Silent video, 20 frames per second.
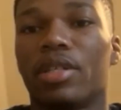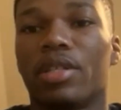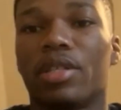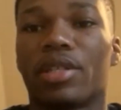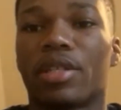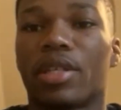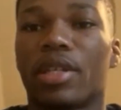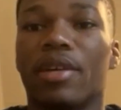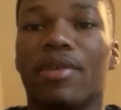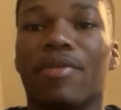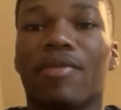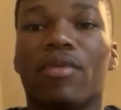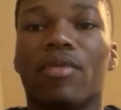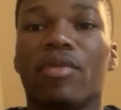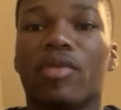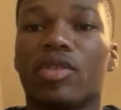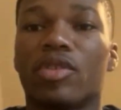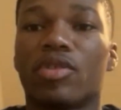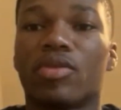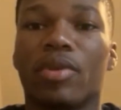staying
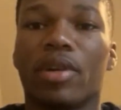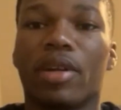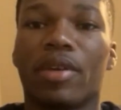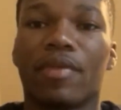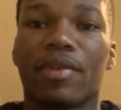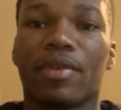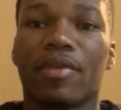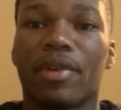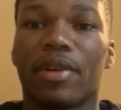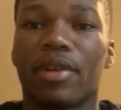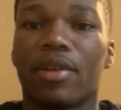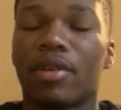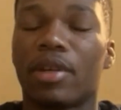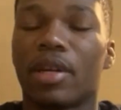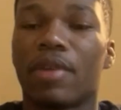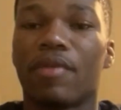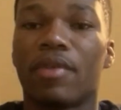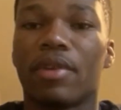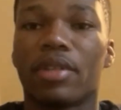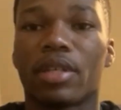focused through every round,
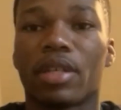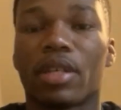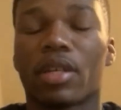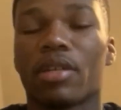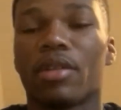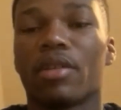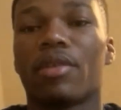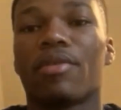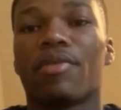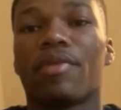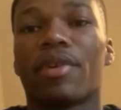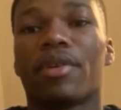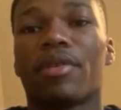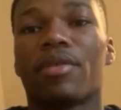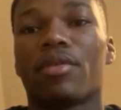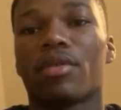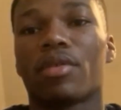every second of the round.